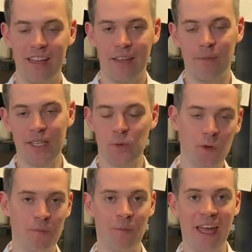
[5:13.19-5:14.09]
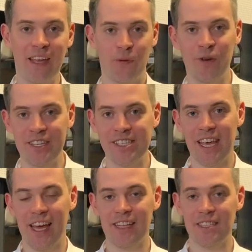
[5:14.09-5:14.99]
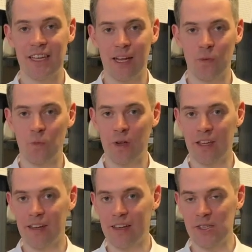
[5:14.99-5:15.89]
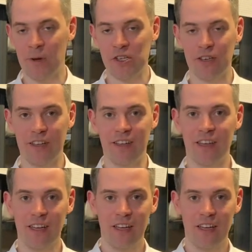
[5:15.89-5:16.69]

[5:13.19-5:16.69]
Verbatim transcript: That means we make 3D scans, and we especially